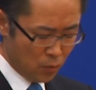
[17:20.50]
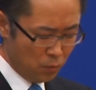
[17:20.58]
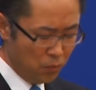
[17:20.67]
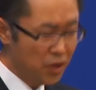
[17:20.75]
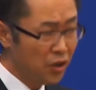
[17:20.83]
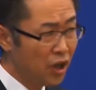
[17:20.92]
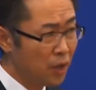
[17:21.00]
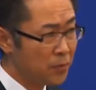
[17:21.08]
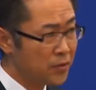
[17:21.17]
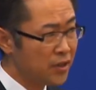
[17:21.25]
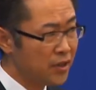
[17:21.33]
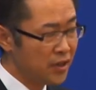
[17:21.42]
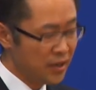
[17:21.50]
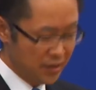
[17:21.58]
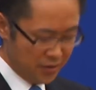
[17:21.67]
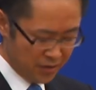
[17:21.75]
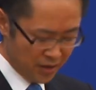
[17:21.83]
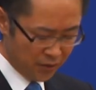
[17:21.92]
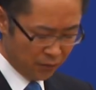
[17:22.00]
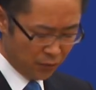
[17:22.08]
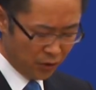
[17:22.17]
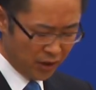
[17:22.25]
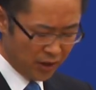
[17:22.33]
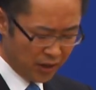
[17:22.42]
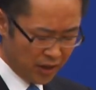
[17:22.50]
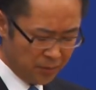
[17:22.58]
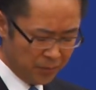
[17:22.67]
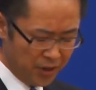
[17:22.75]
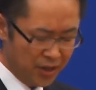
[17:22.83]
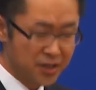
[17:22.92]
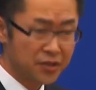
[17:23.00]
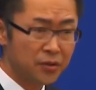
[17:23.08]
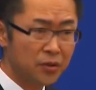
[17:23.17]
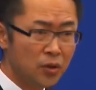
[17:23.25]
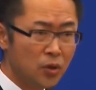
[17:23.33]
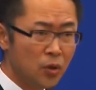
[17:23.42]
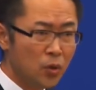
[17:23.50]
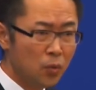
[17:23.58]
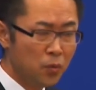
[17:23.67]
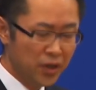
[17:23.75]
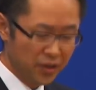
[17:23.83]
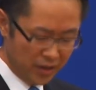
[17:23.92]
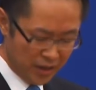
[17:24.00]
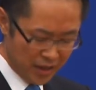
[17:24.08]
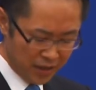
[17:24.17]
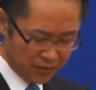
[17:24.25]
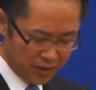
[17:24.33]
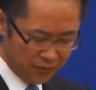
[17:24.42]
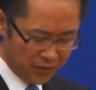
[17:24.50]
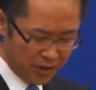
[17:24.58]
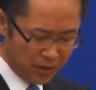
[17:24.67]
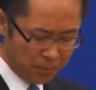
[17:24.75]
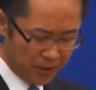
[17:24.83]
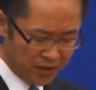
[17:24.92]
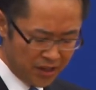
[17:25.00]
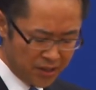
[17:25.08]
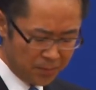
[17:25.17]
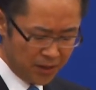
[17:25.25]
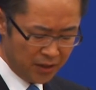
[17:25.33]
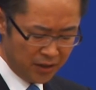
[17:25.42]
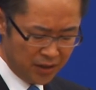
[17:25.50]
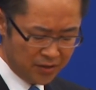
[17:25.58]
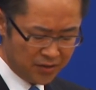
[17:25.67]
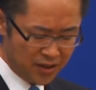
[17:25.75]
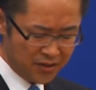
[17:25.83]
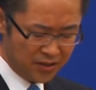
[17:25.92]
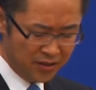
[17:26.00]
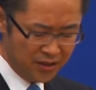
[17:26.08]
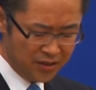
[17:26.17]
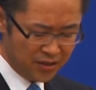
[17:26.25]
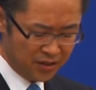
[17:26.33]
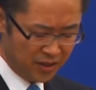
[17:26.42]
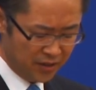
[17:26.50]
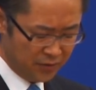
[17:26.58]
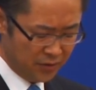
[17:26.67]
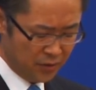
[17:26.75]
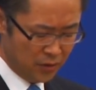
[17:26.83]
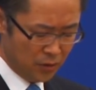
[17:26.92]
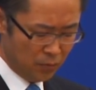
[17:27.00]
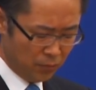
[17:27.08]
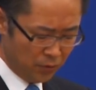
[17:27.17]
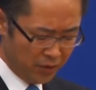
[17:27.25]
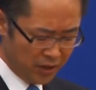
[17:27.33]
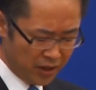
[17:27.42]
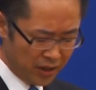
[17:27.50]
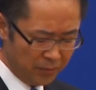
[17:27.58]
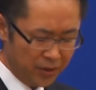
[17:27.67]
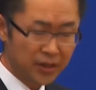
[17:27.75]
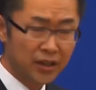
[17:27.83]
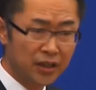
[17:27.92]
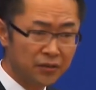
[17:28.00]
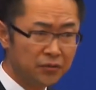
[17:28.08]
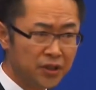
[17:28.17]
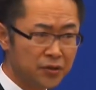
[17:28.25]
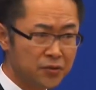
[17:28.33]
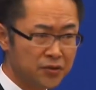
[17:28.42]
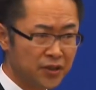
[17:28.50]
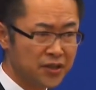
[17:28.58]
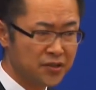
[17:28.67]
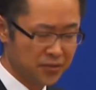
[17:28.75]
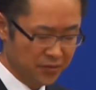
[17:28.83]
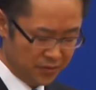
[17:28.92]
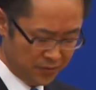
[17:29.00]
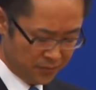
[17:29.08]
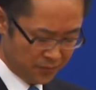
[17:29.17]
We hope that foreign companies will actively participate in such initiatives for recovery and reconstruction.